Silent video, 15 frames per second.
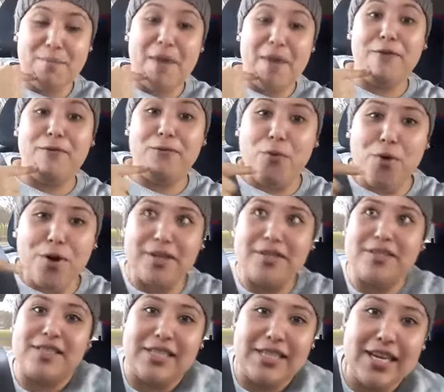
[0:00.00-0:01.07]
my
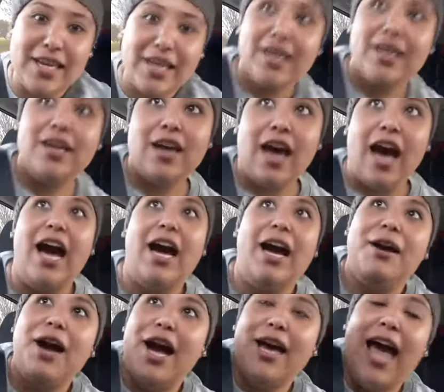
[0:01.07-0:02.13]
voice
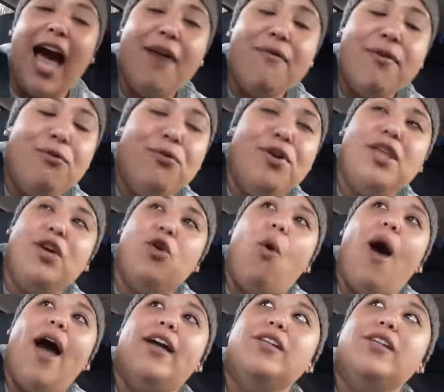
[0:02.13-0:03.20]
I, I have a really
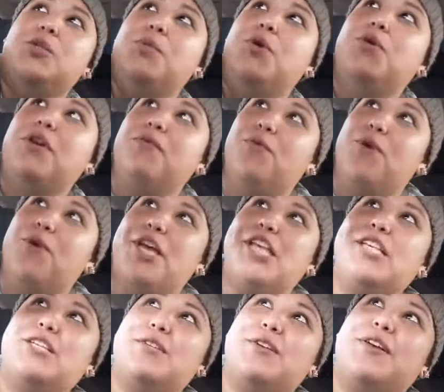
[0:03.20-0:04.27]
quiet spoken
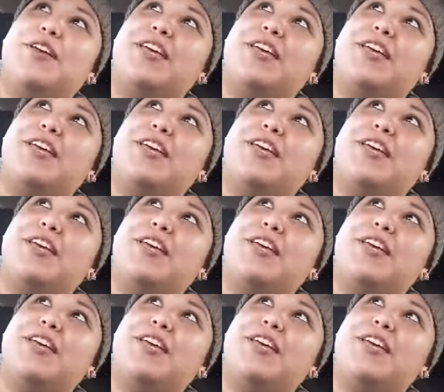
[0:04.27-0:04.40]
voice.